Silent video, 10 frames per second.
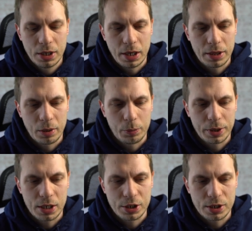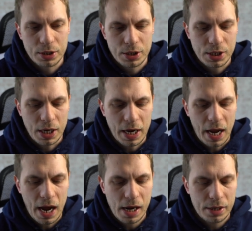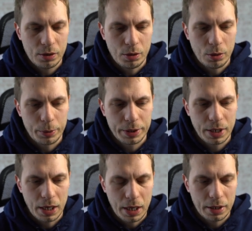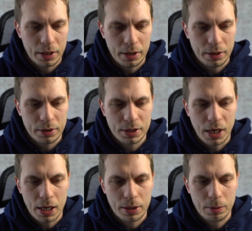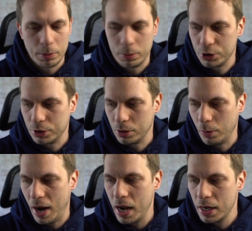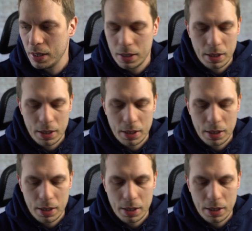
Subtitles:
and then we can say add, or we can take the permission away,